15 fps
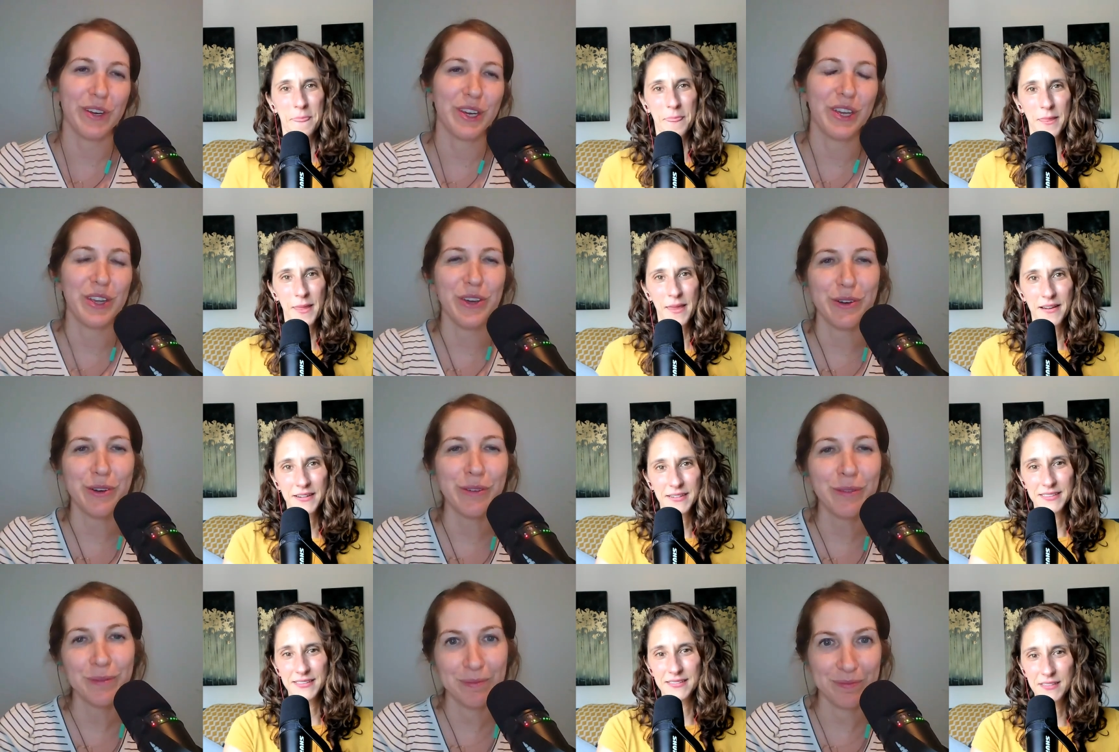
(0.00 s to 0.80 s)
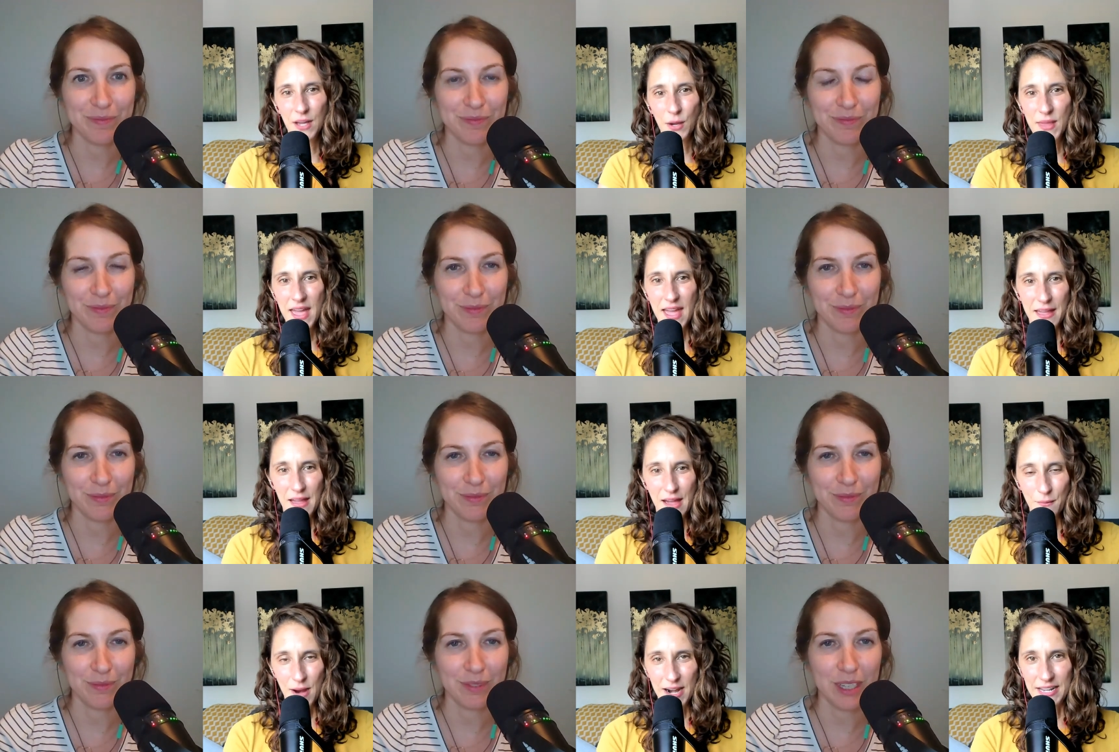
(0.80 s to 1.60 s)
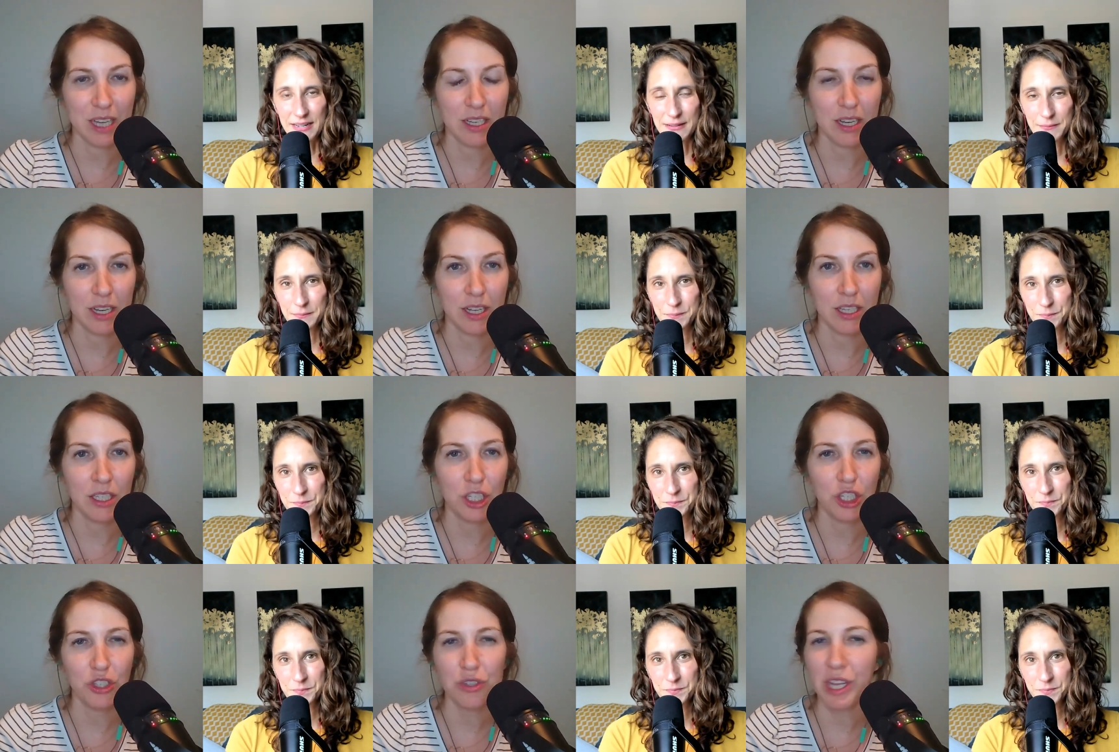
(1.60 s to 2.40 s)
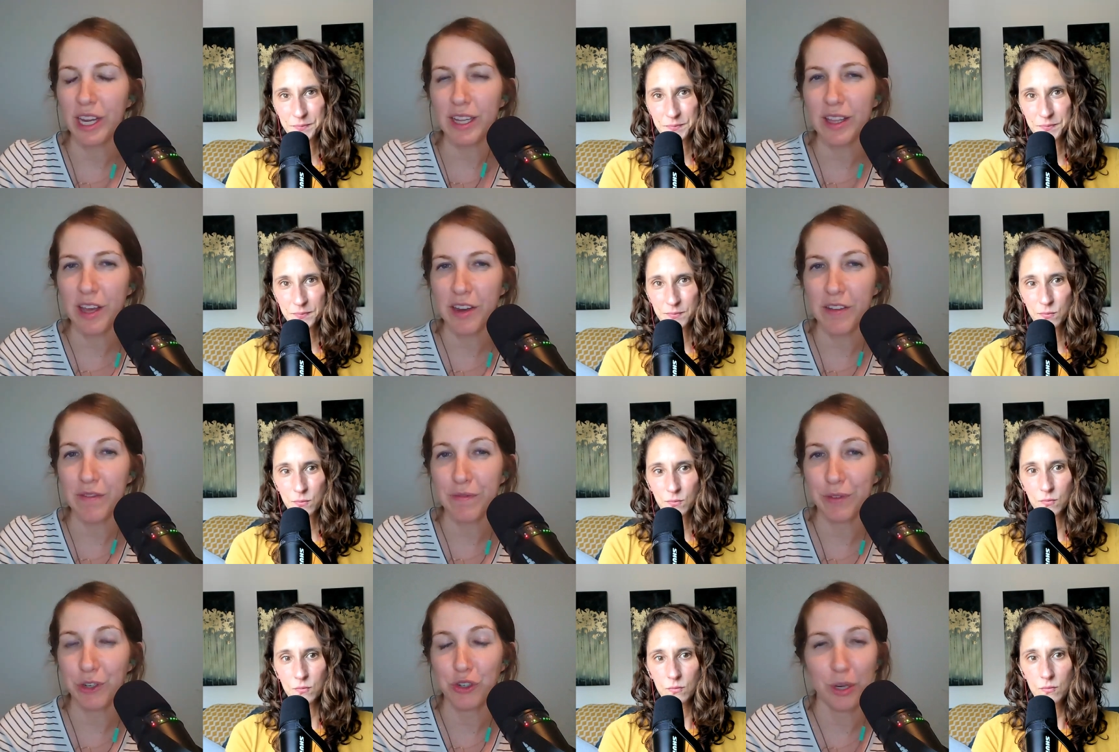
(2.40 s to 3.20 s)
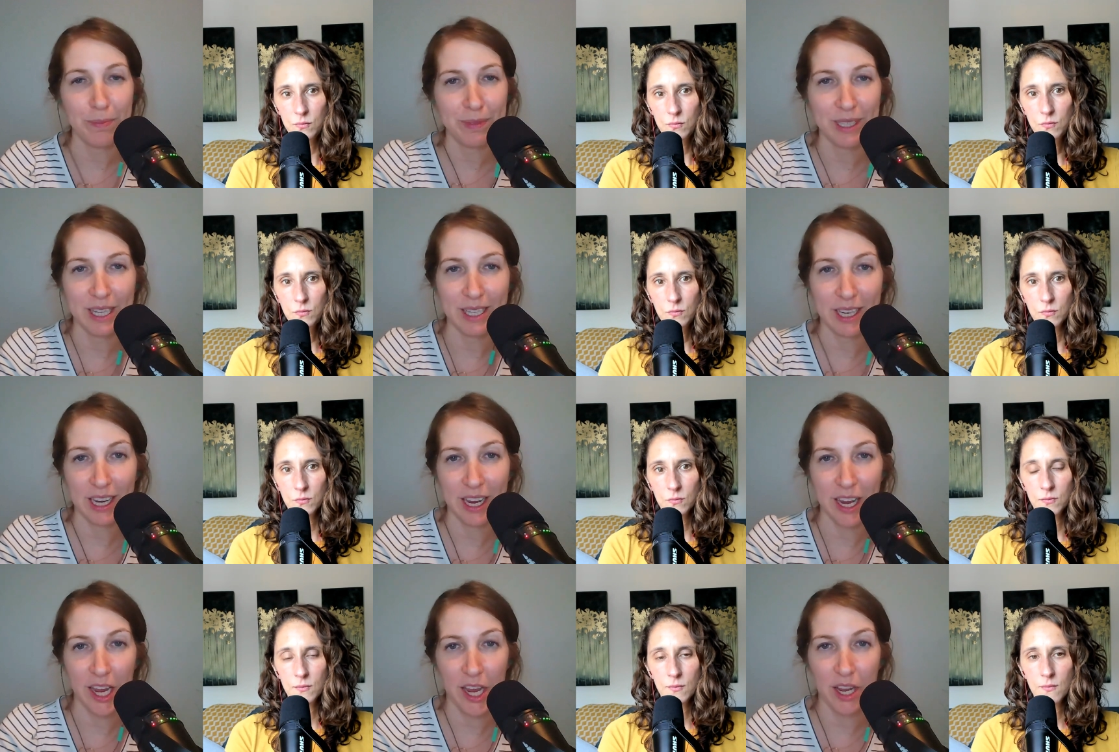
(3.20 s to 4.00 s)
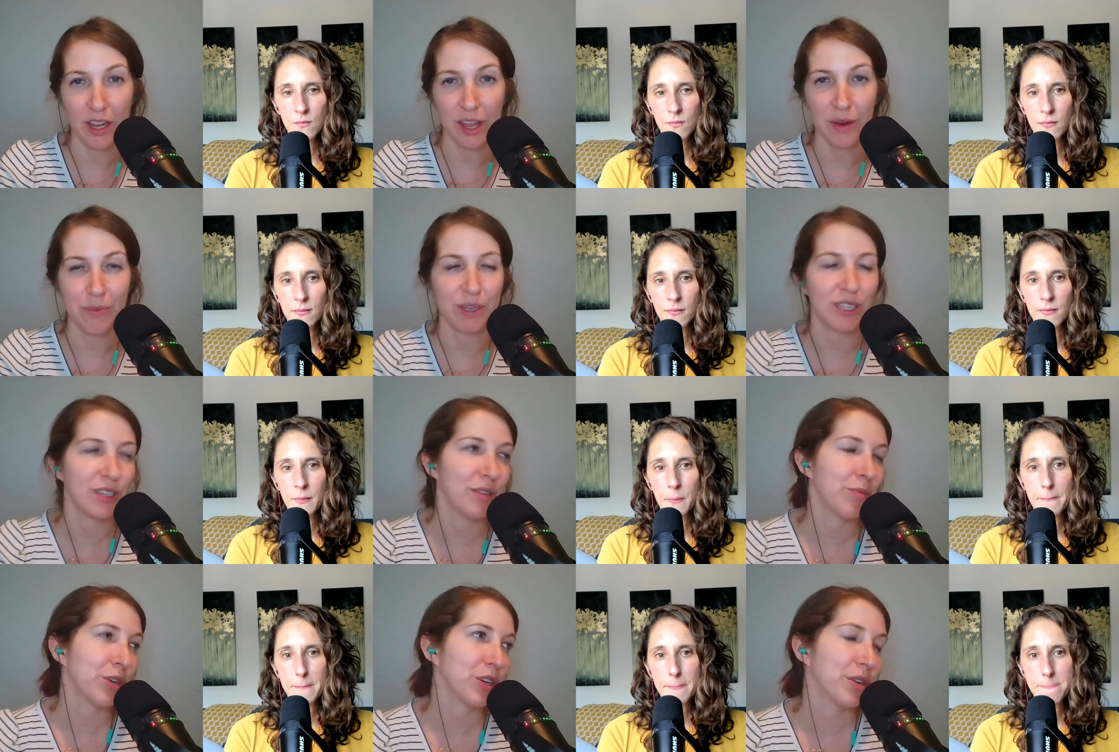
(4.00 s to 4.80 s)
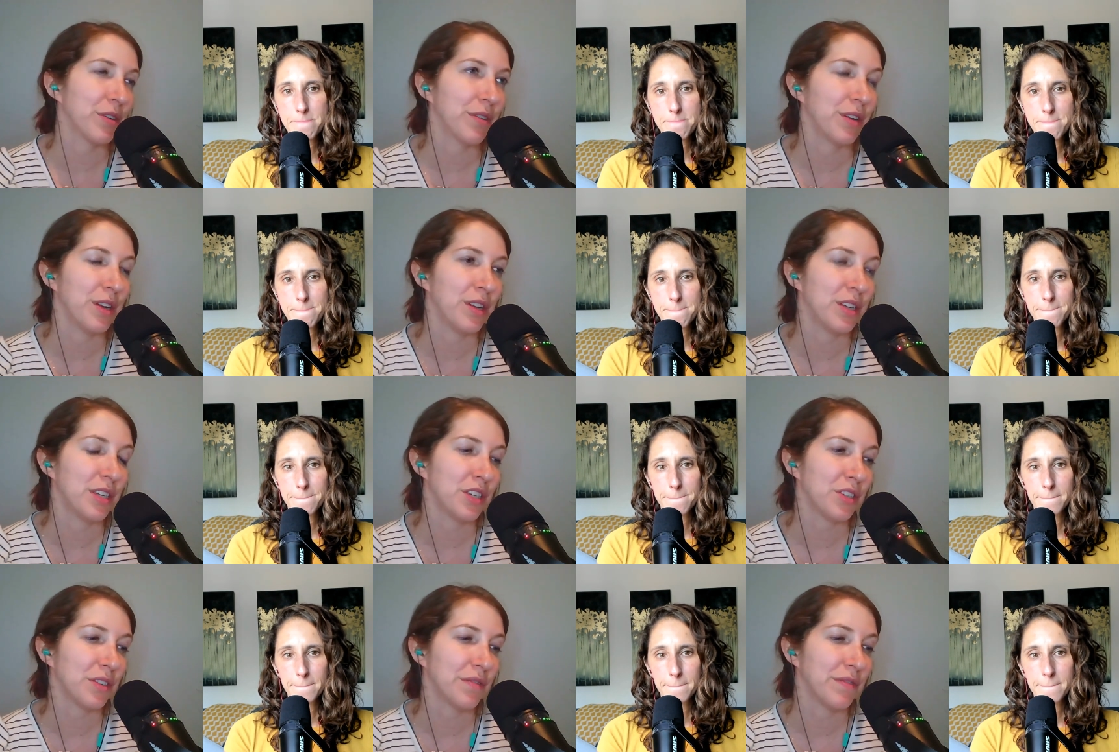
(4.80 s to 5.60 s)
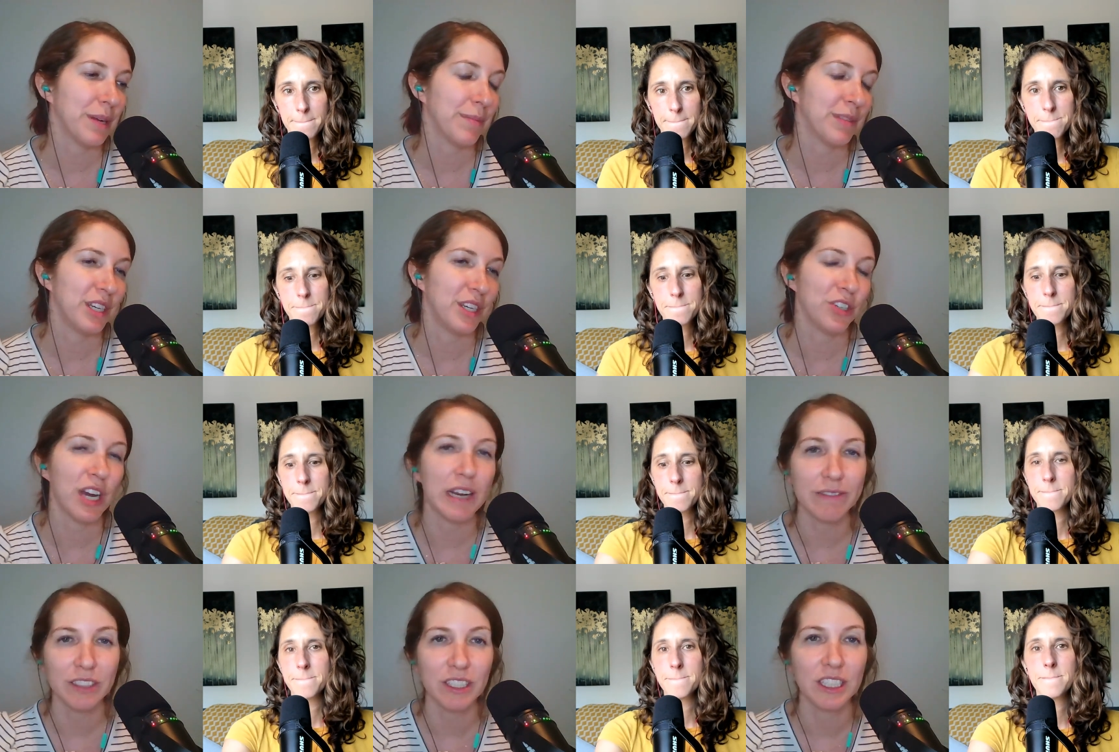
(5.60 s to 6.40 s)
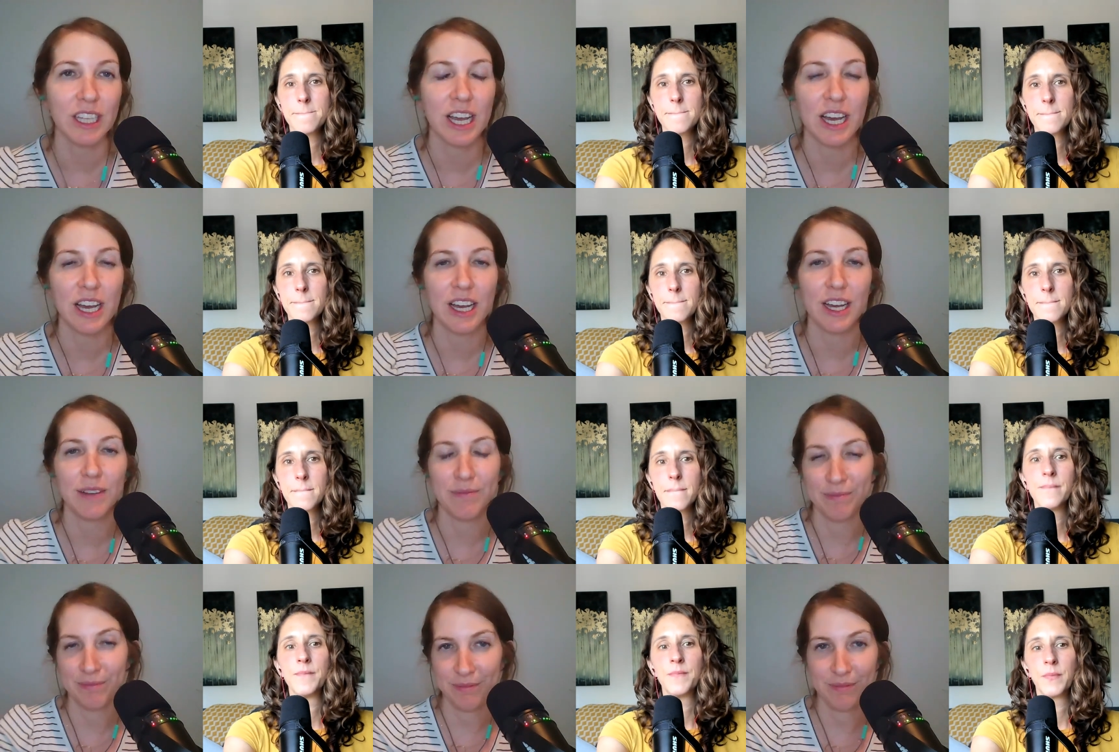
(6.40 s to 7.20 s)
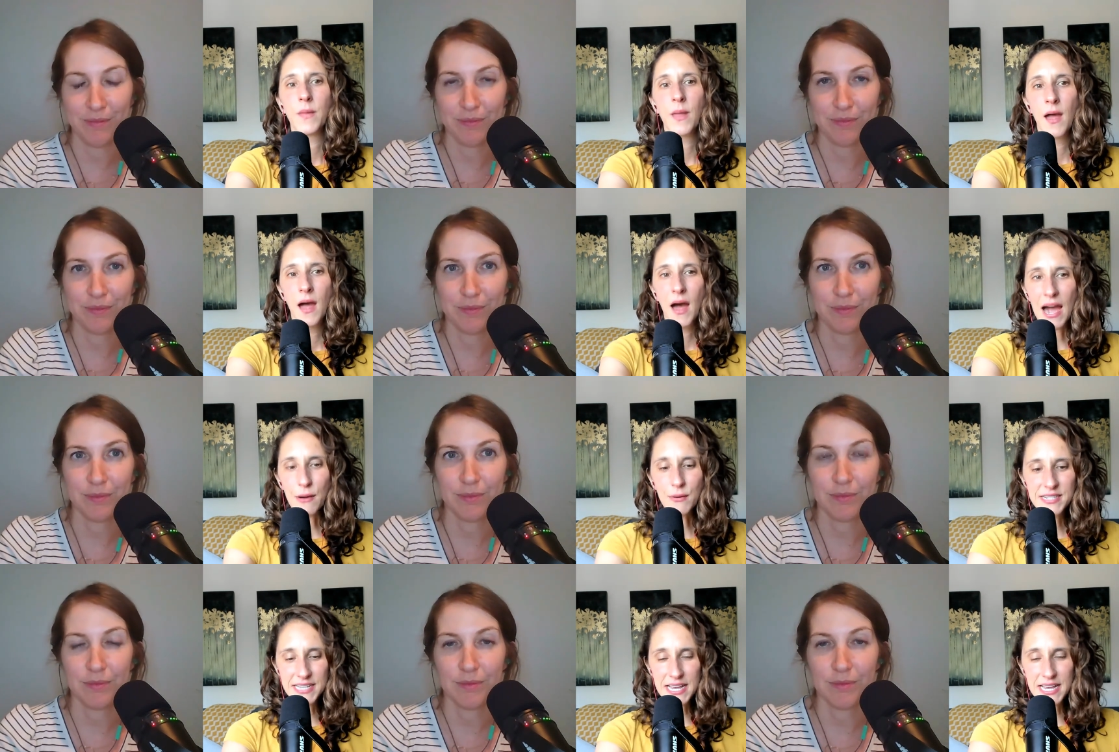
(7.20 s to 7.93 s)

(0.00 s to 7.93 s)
Speaker 1: you. Okay, I'm ready.
Speaker 2: Did you take a lot of trips as a kid? Like, was were your did your family travel a lot?
Speaker 1: I would